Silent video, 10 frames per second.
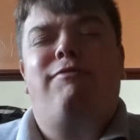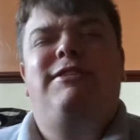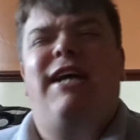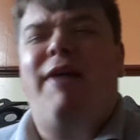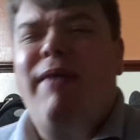
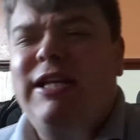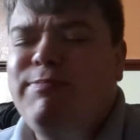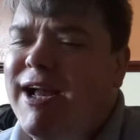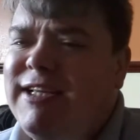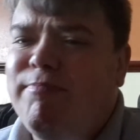Obviously, I'm
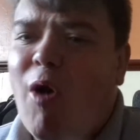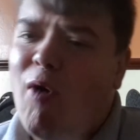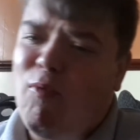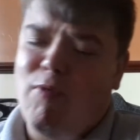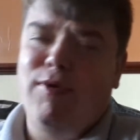expecting
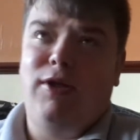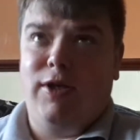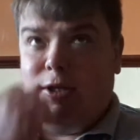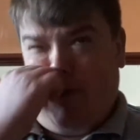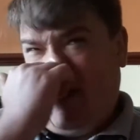Mark
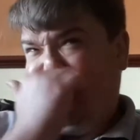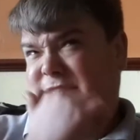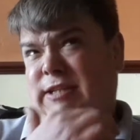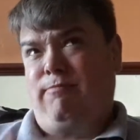Warburton to